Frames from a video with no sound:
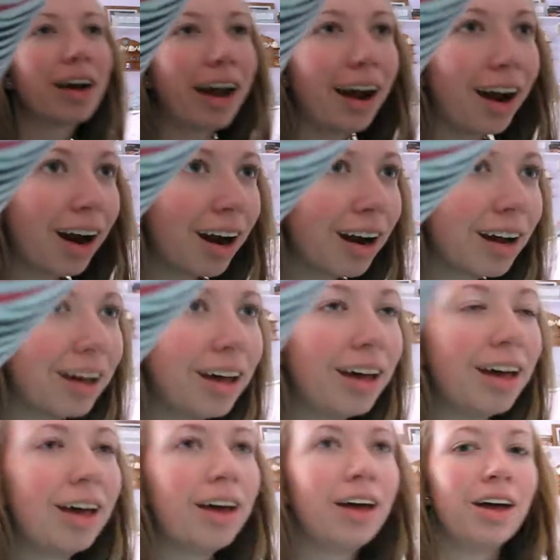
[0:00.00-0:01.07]
hair,
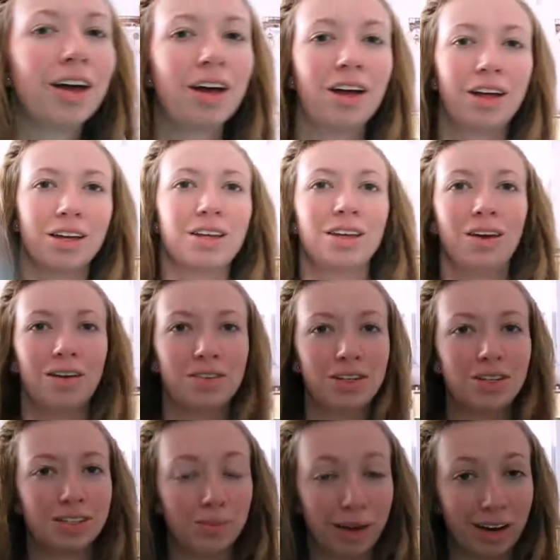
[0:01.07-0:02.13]
you have to
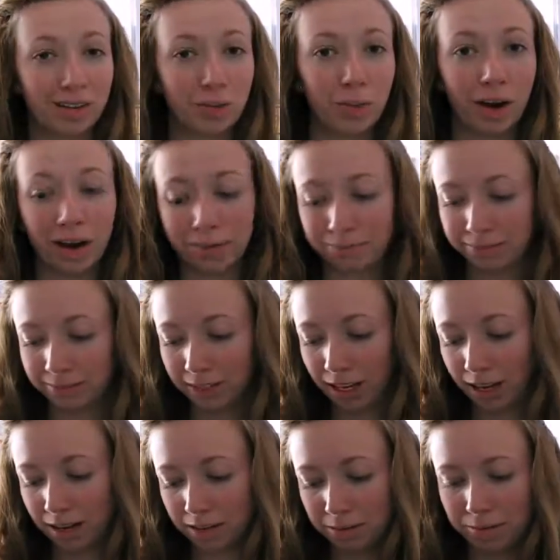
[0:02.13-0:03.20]
use some hairspray.
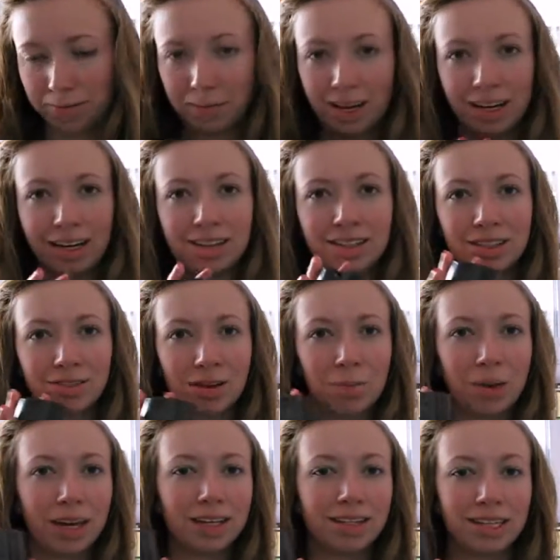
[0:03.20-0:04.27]
Um, mine is from
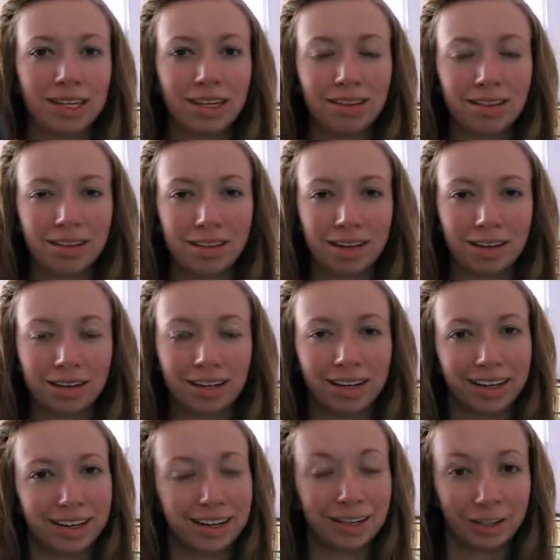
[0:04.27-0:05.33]
Pantene, the thick
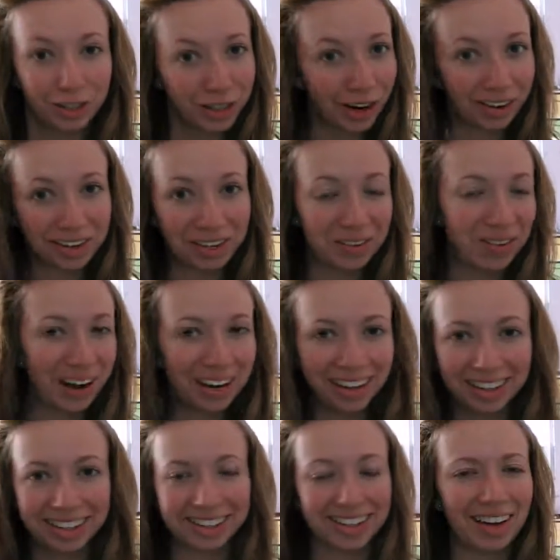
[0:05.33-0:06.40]
line. Shocker, right?
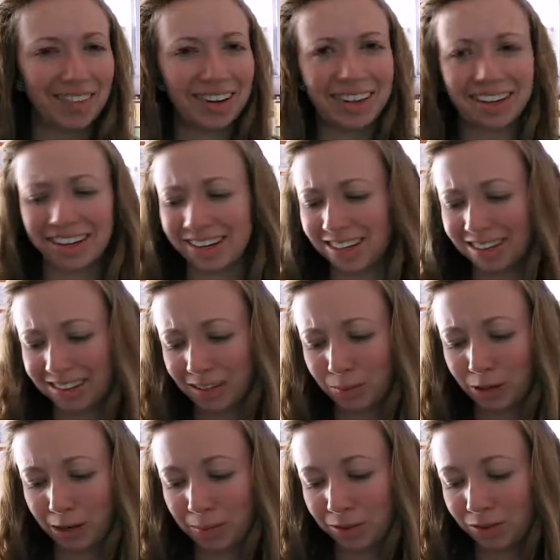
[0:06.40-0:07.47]
Because everything I use is
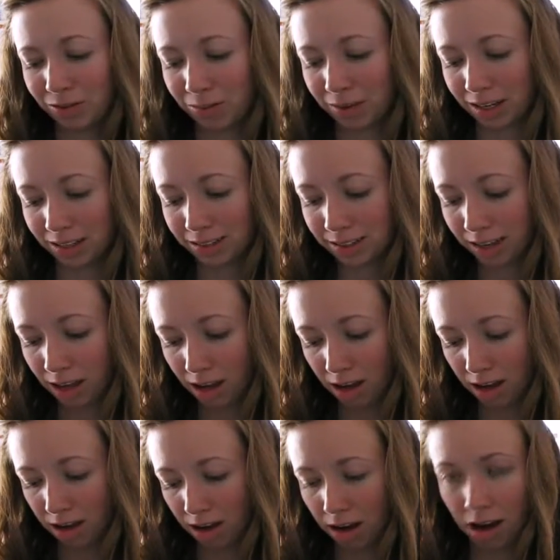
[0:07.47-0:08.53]
pretty much from this.
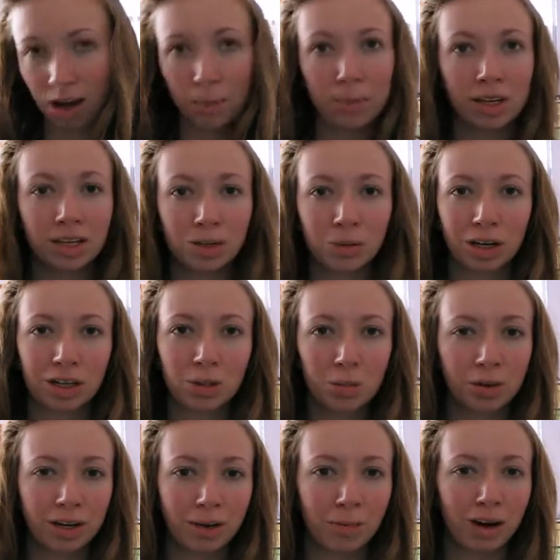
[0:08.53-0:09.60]
Um, it's worked
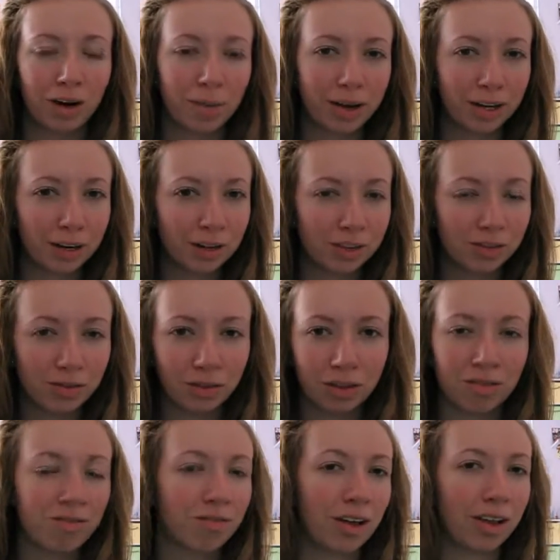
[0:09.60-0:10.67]
pretty well. My curls have only
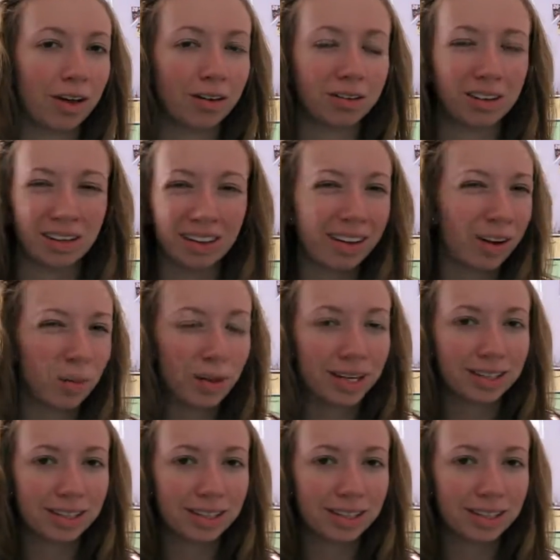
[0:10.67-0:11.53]
fell out a little bit